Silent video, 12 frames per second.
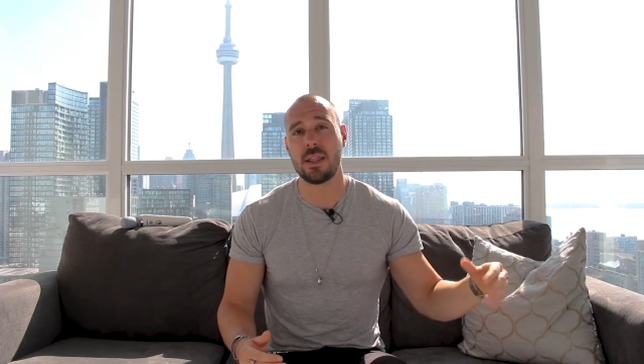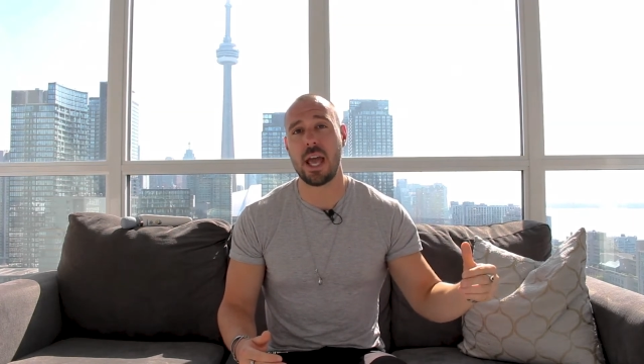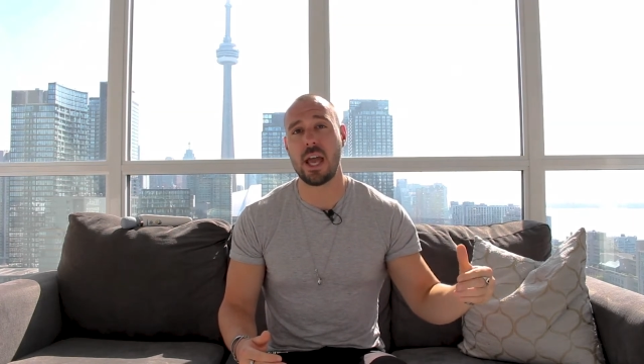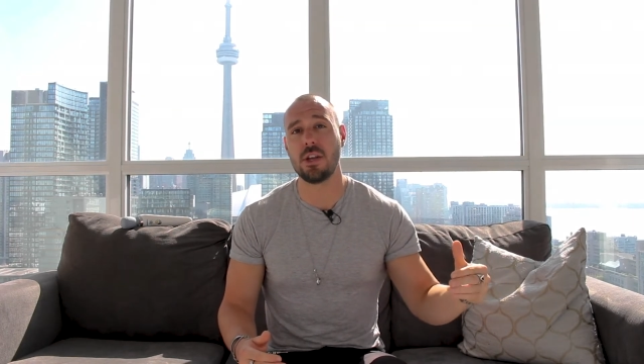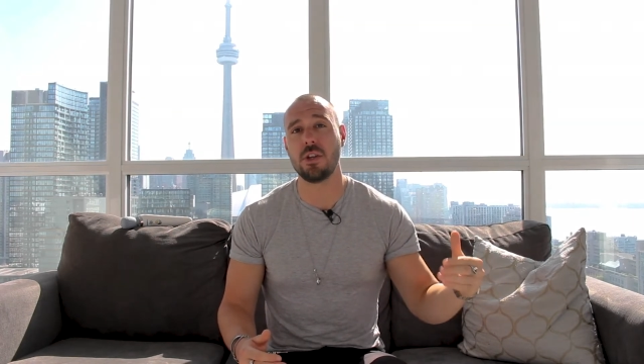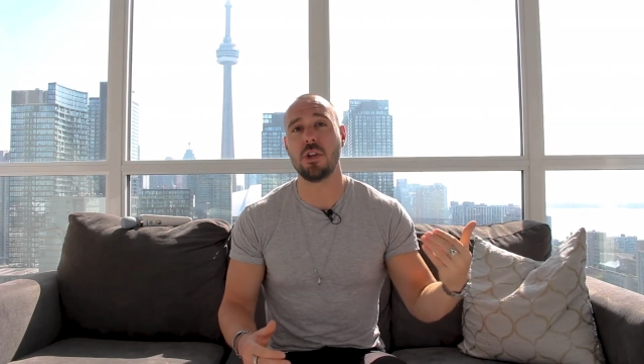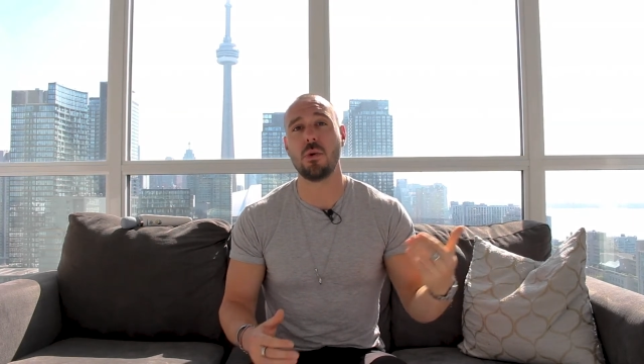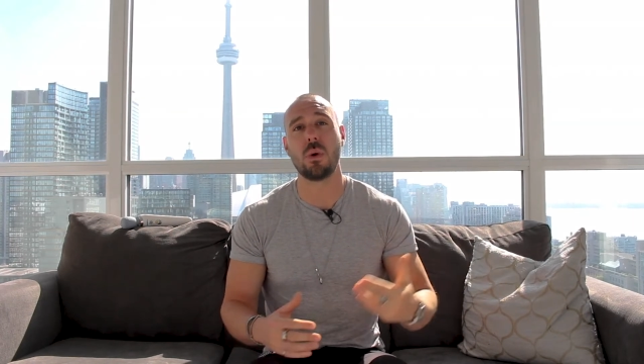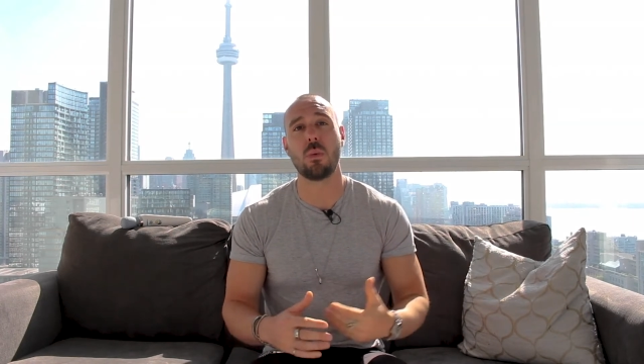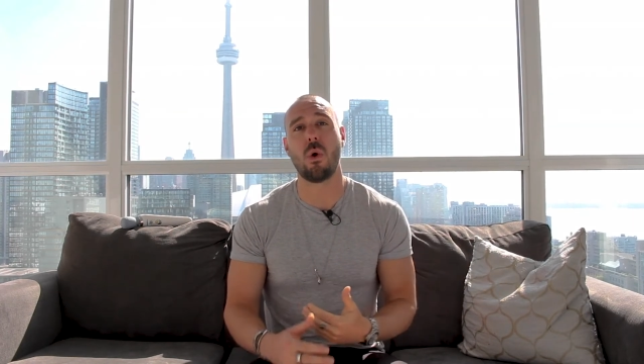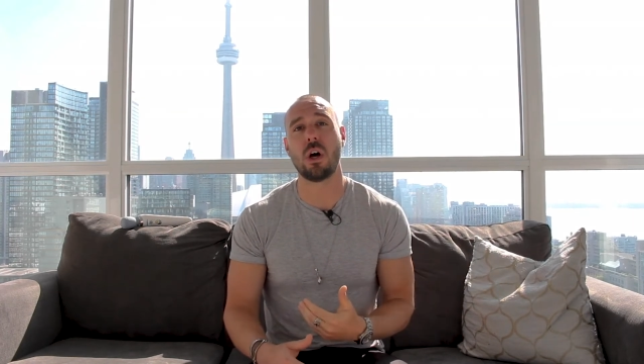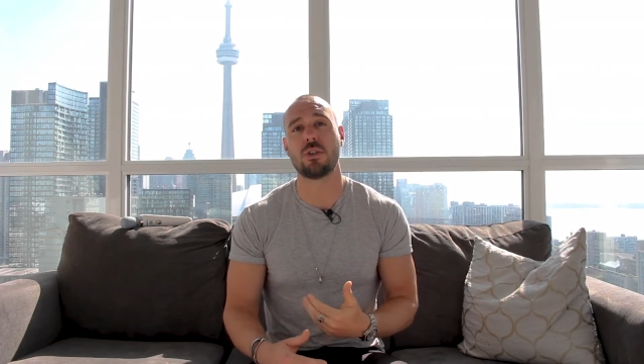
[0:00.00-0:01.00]
then you
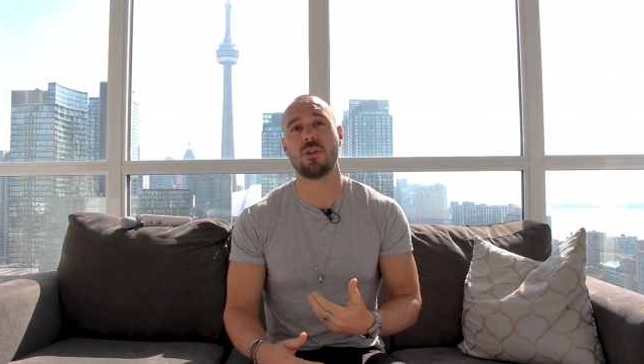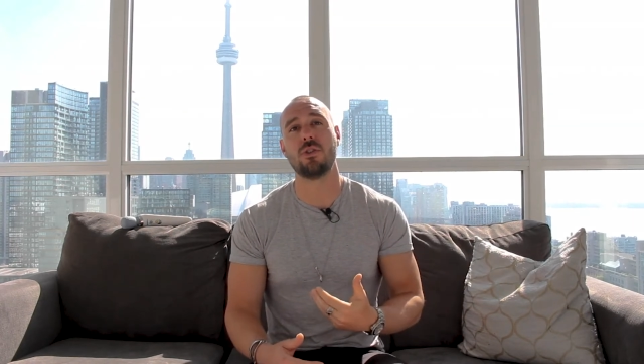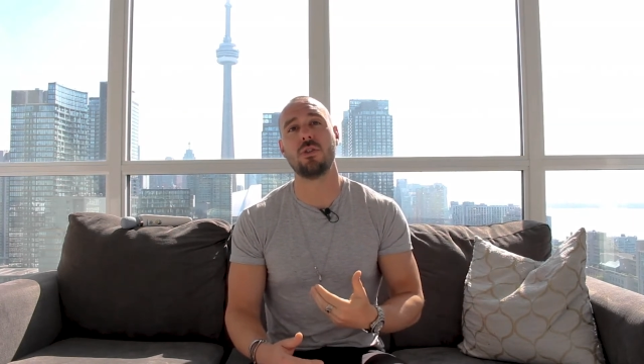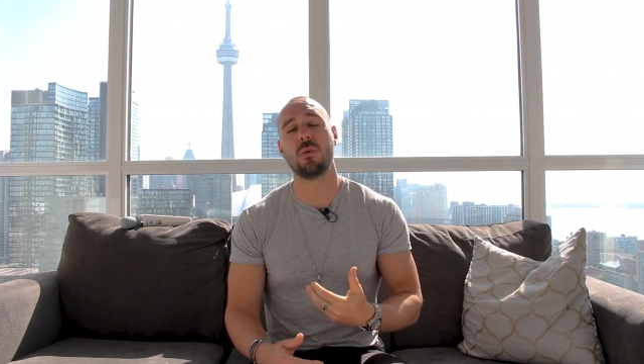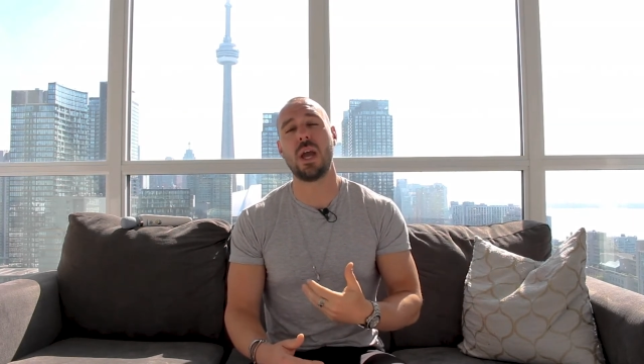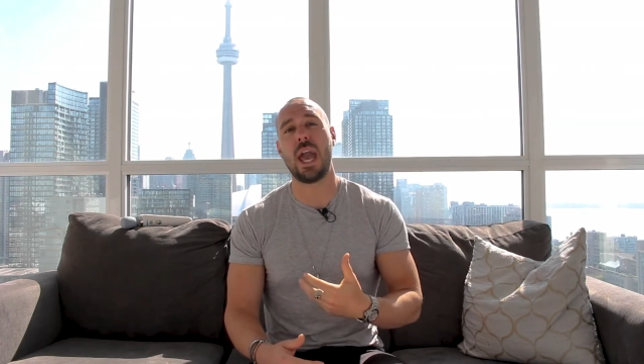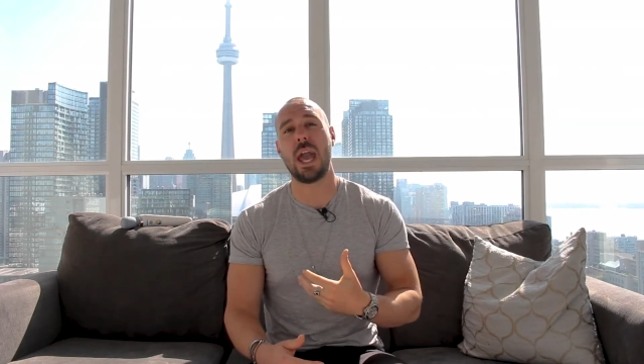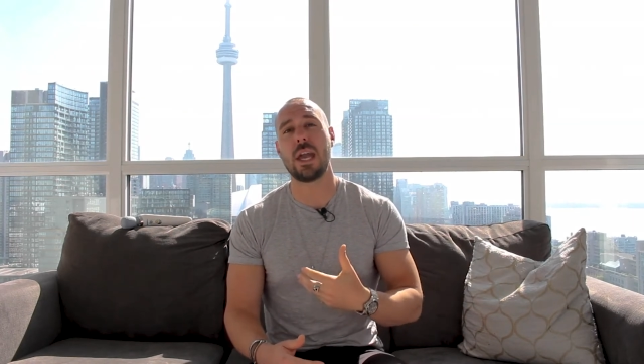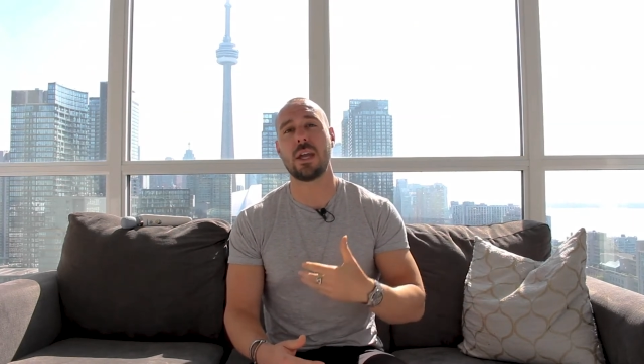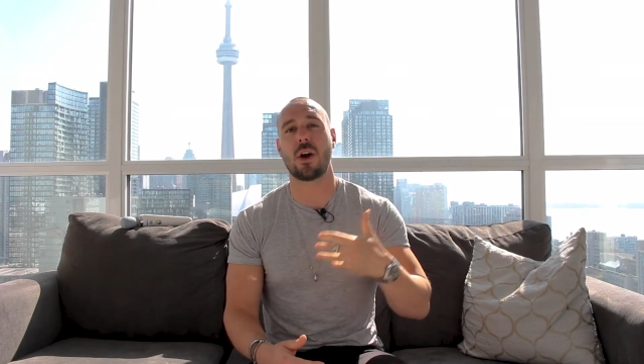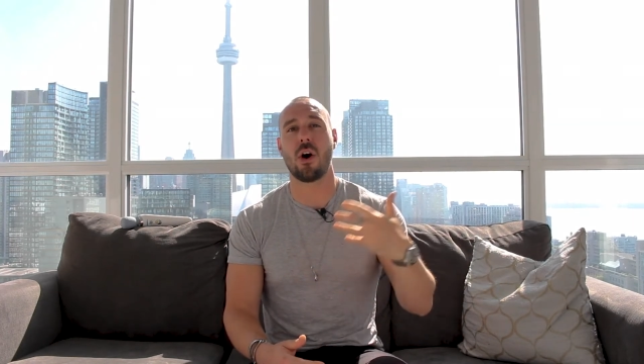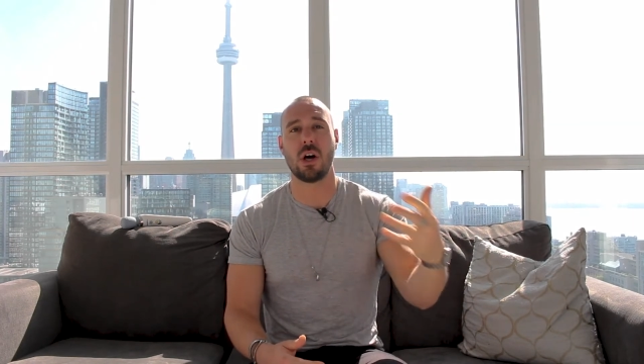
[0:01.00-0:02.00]
would want to do
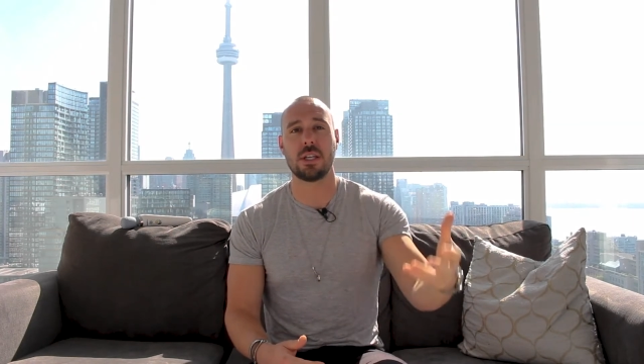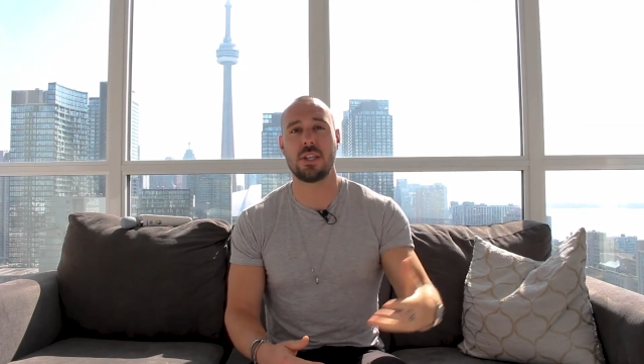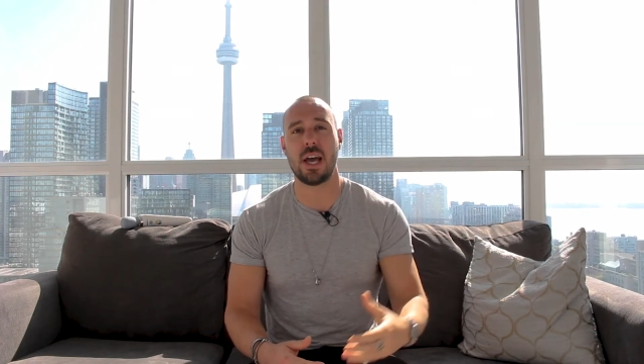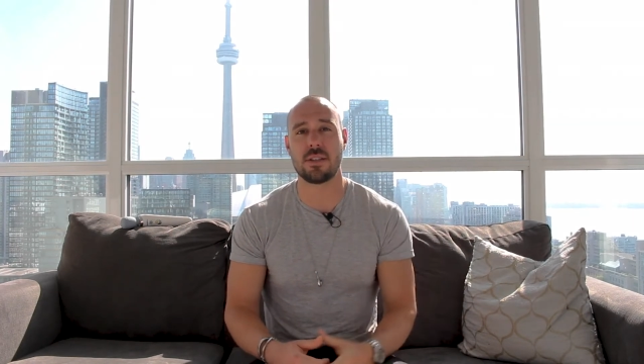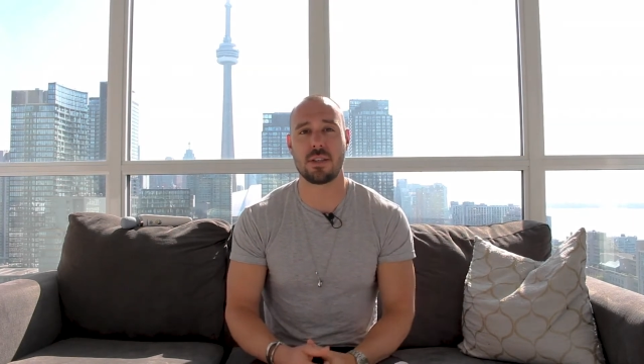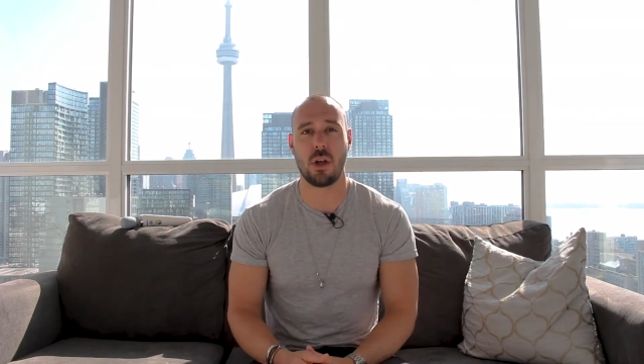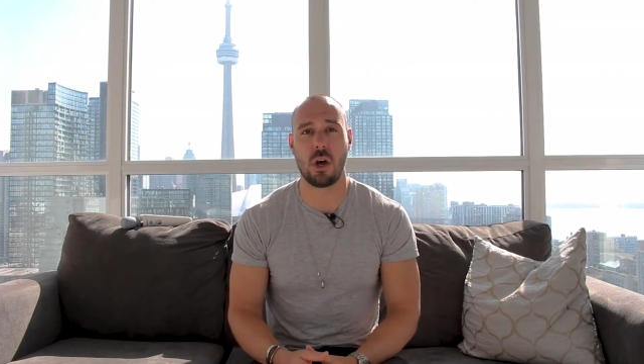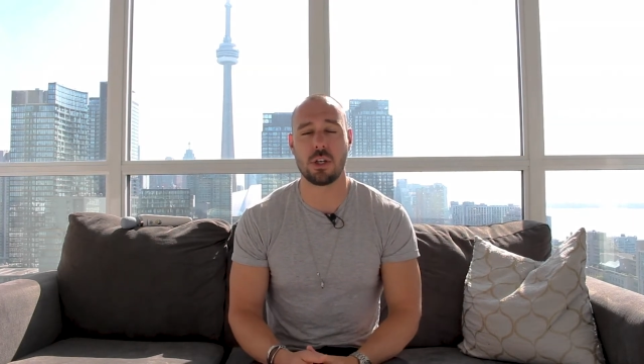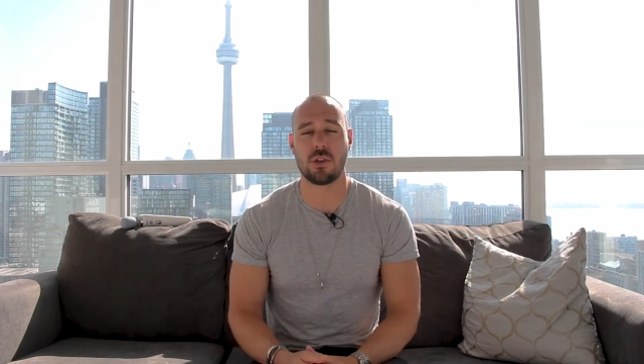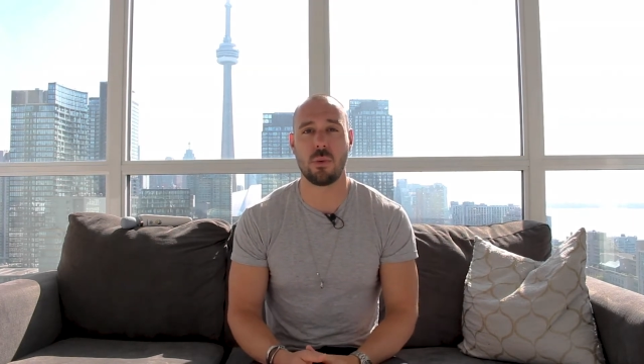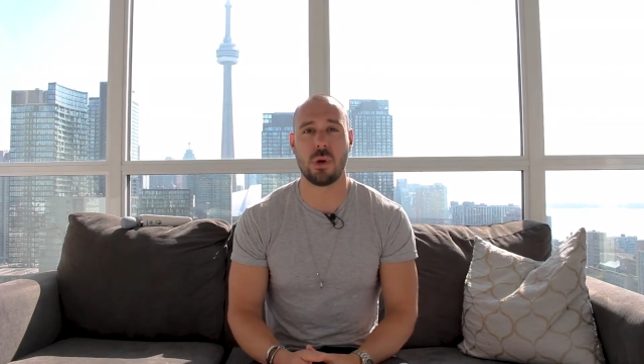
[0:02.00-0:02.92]
a contest launch,